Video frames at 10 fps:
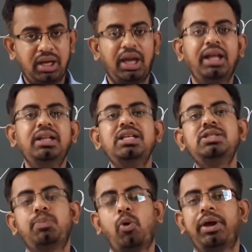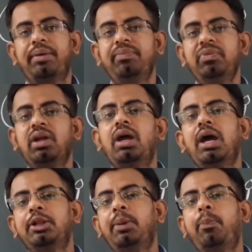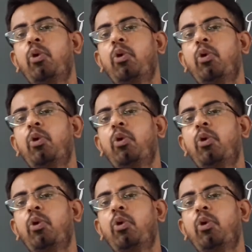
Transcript: In this poem, the